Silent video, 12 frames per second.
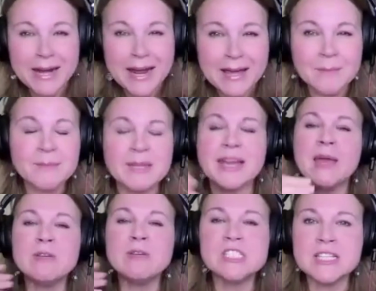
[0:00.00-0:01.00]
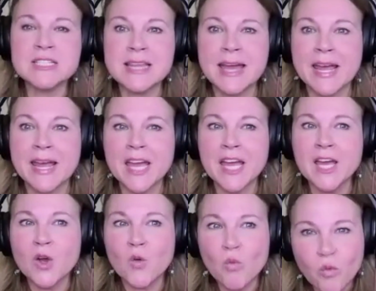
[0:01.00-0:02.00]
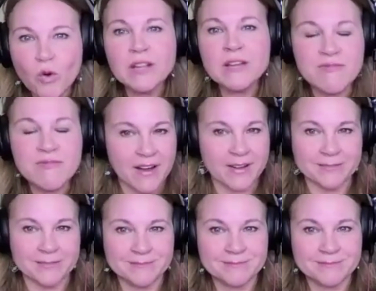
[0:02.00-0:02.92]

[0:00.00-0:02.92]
it at them. Like it was just like really fun.